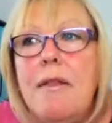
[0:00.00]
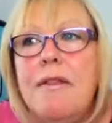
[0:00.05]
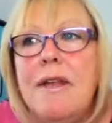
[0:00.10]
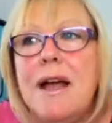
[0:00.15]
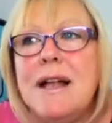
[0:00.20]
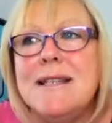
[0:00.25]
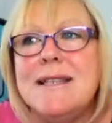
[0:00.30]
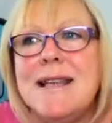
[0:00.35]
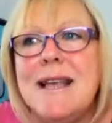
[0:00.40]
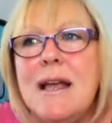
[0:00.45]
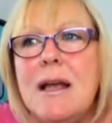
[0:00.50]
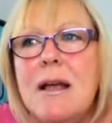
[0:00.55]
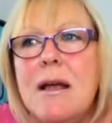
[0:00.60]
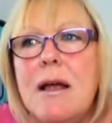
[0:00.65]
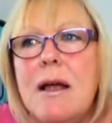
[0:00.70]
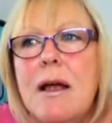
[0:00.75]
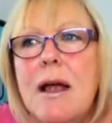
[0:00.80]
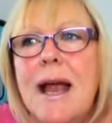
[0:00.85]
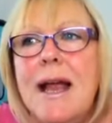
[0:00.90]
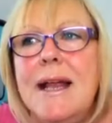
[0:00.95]
That's
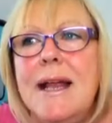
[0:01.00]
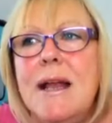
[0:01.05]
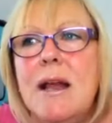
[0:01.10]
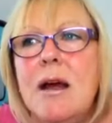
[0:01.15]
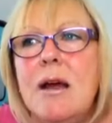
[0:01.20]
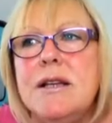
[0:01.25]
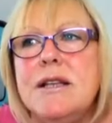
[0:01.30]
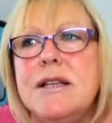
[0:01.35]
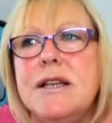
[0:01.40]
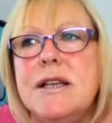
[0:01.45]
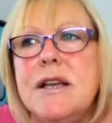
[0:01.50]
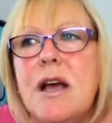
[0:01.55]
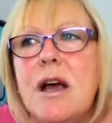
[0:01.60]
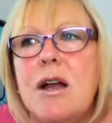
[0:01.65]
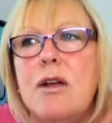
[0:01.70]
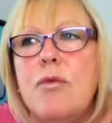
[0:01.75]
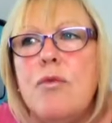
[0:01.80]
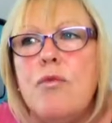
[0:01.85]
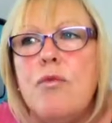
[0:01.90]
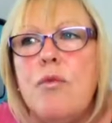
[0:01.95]

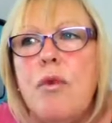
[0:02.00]
£8.99